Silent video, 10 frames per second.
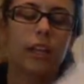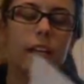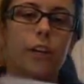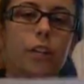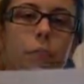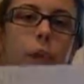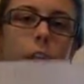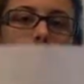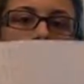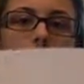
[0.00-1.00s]
Here's
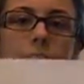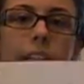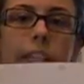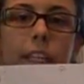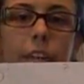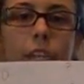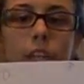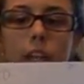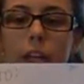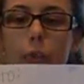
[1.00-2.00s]
what the blind lead looks
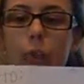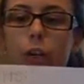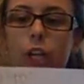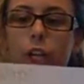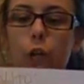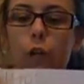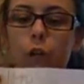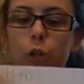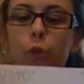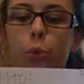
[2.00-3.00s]
like. We want to know
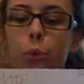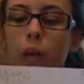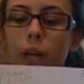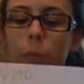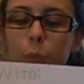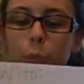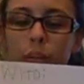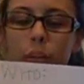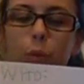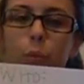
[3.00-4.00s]
who, what,
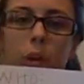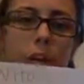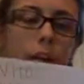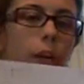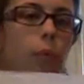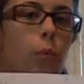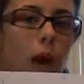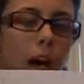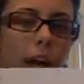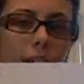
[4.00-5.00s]
when, where, and
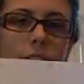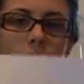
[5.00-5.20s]
why.